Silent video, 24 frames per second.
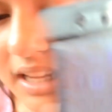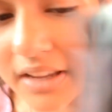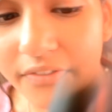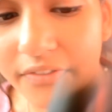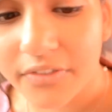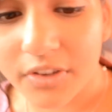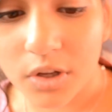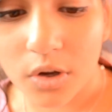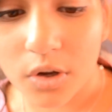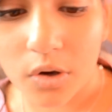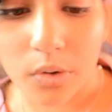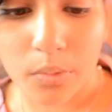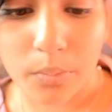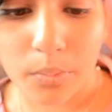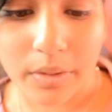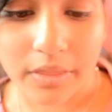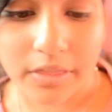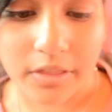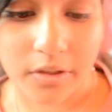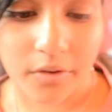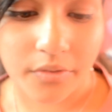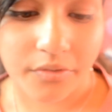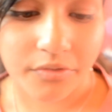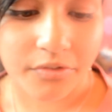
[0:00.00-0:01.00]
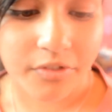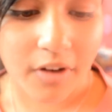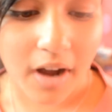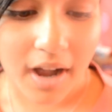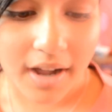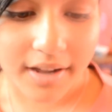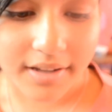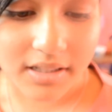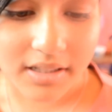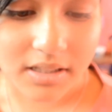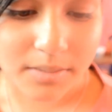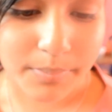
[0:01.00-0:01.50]
if you're with your
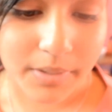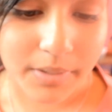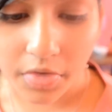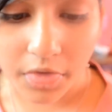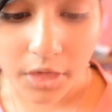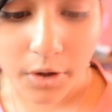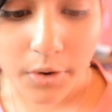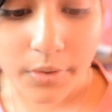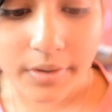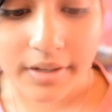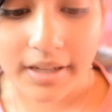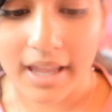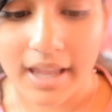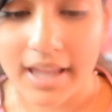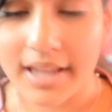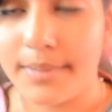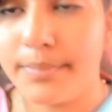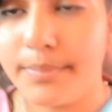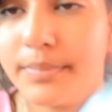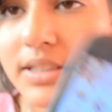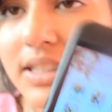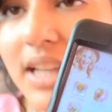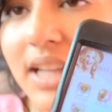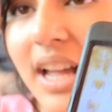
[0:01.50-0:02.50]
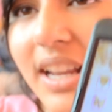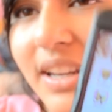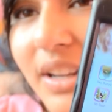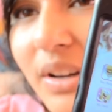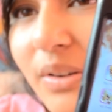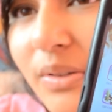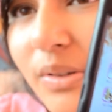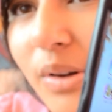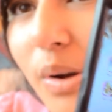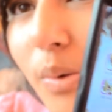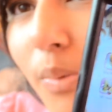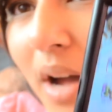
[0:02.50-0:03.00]
friends. But food games, I
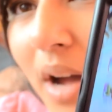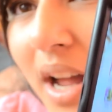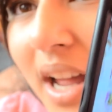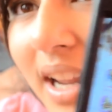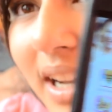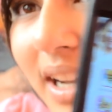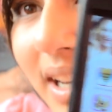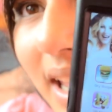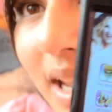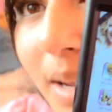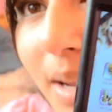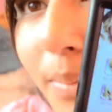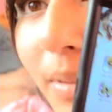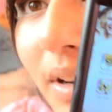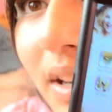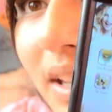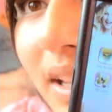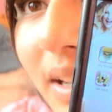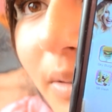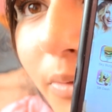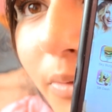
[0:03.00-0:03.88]
don't know why I label it